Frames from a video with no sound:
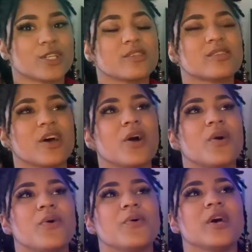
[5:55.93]

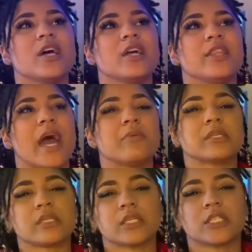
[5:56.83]
So that
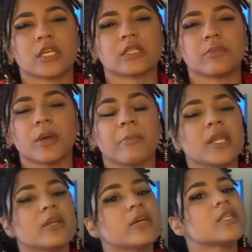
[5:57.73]
was an adjustment,
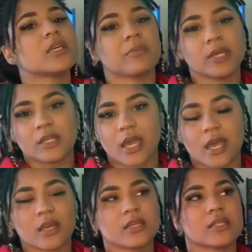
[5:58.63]
but it only took me a
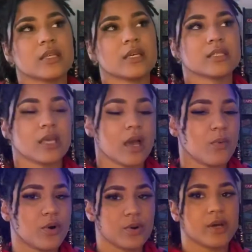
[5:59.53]
day because the next day I
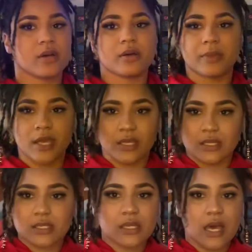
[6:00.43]
woke up and
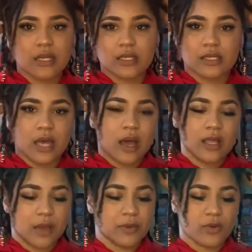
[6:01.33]
this is kind of the style I've been